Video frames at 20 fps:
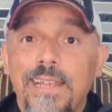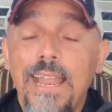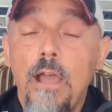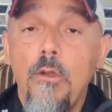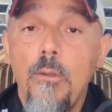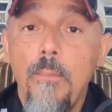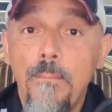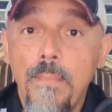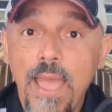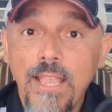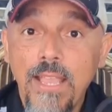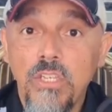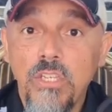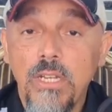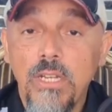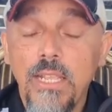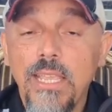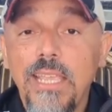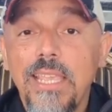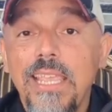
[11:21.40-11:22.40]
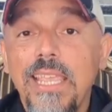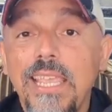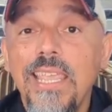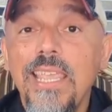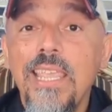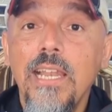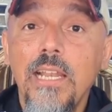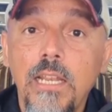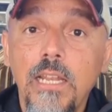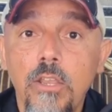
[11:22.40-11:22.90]
imagine
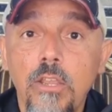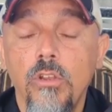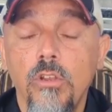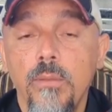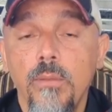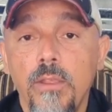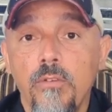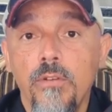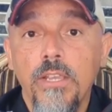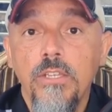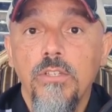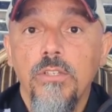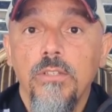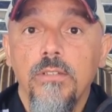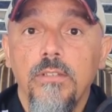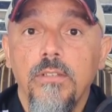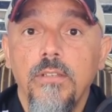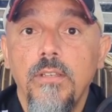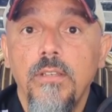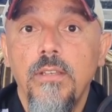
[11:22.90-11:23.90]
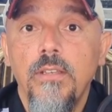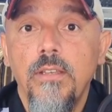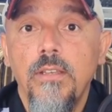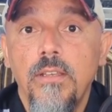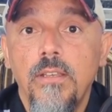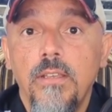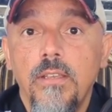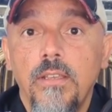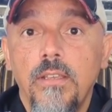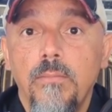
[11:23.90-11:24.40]
illegal immigration.
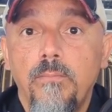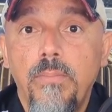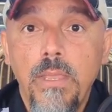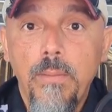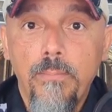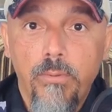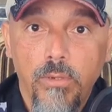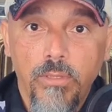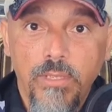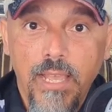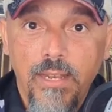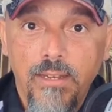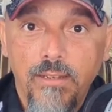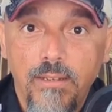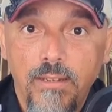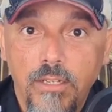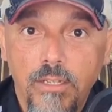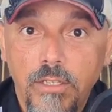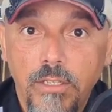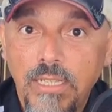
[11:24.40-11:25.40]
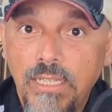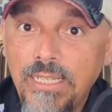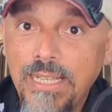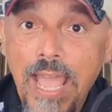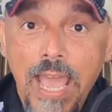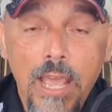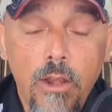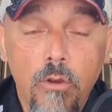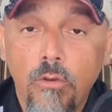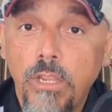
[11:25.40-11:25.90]
People that
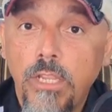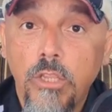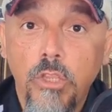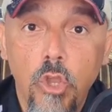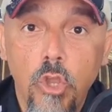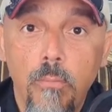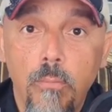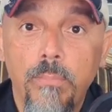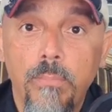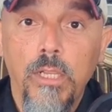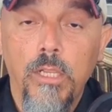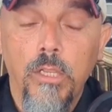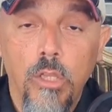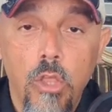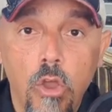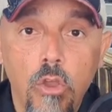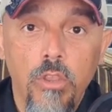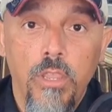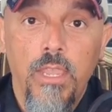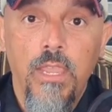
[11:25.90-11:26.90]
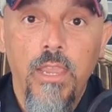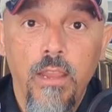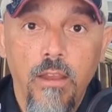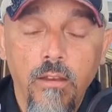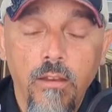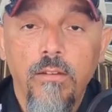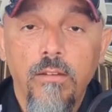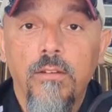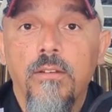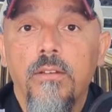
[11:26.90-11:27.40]
not only don't belong
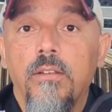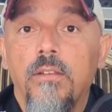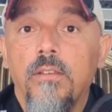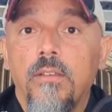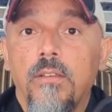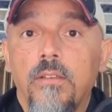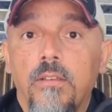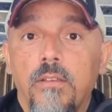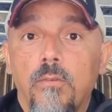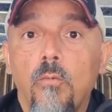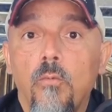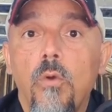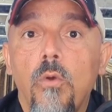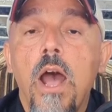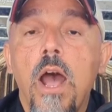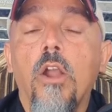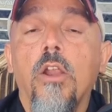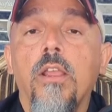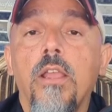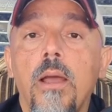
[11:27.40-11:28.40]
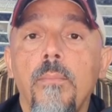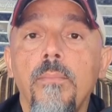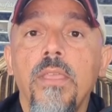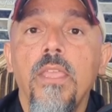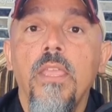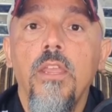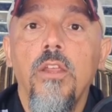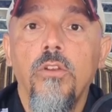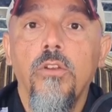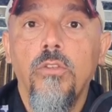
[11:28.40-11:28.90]
here, are coming
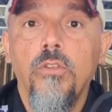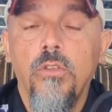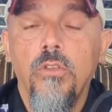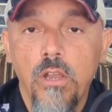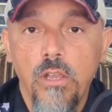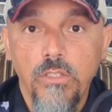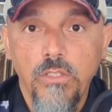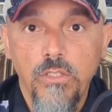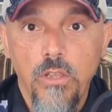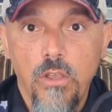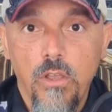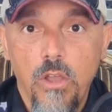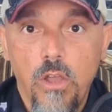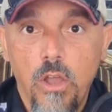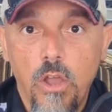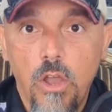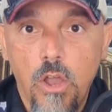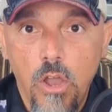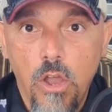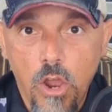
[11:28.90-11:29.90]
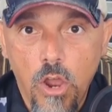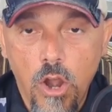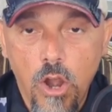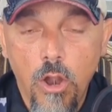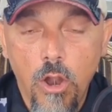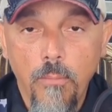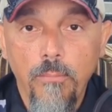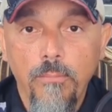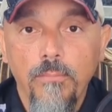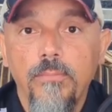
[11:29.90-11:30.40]
here to cause
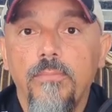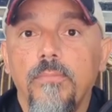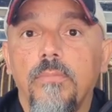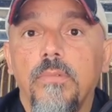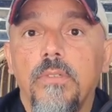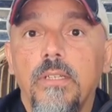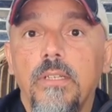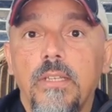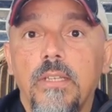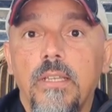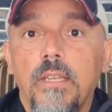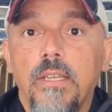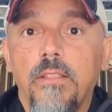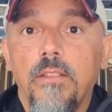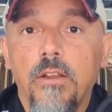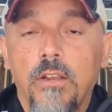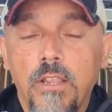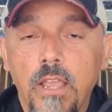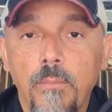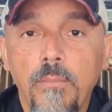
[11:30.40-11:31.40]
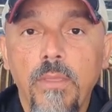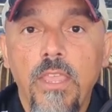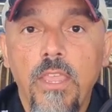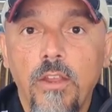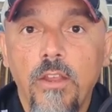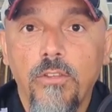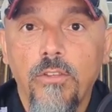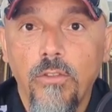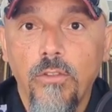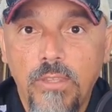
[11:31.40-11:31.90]
harm. They're coming
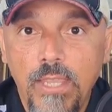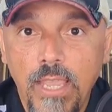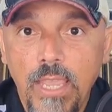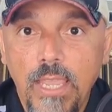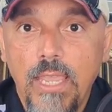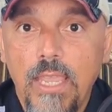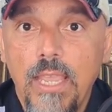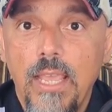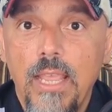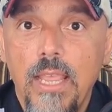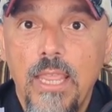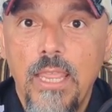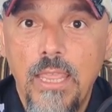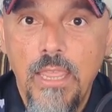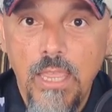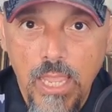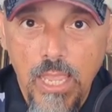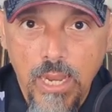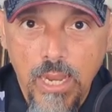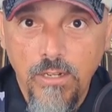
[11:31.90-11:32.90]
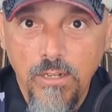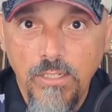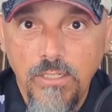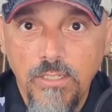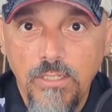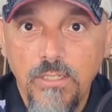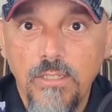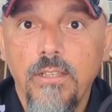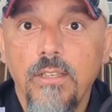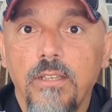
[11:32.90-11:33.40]
here to take theirs,
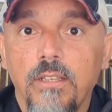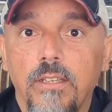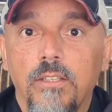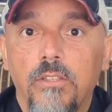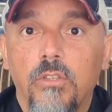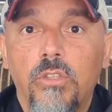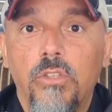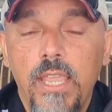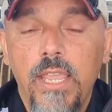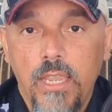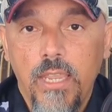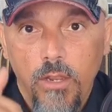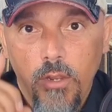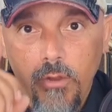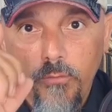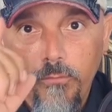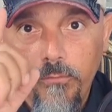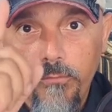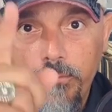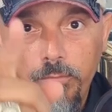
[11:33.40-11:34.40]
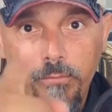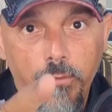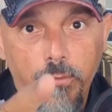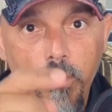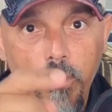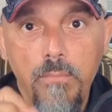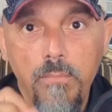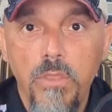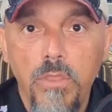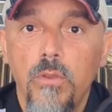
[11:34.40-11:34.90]
to take it from
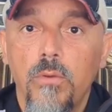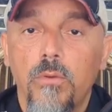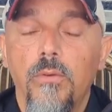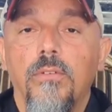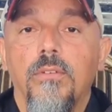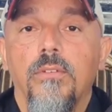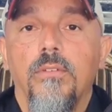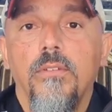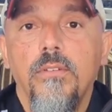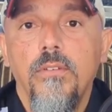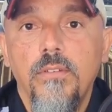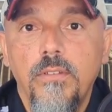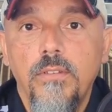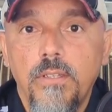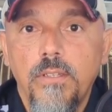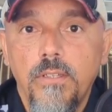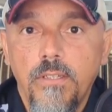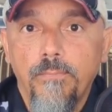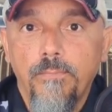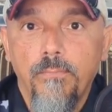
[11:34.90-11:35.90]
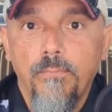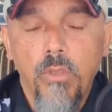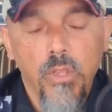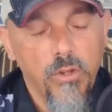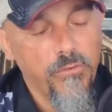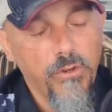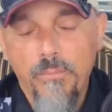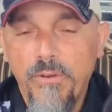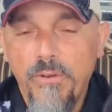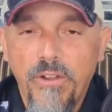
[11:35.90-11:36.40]
you, beautiful
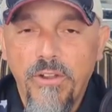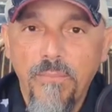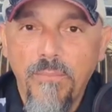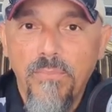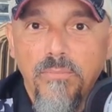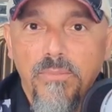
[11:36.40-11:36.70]
American people.